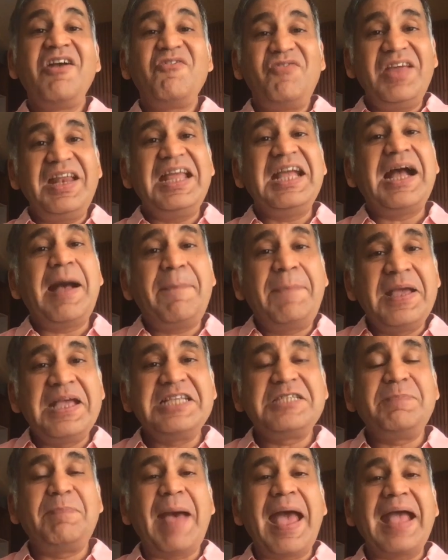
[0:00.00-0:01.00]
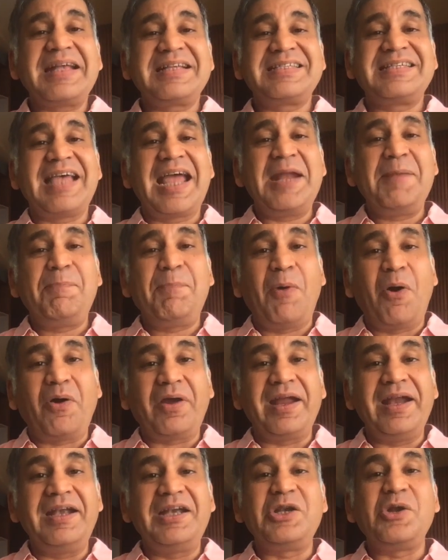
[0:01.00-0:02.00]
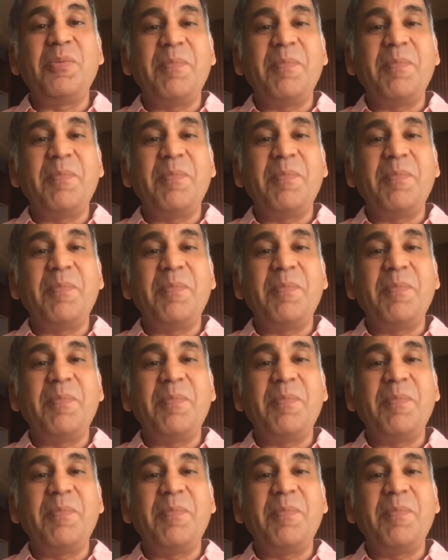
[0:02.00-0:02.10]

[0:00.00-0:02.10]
filling up his backside pocket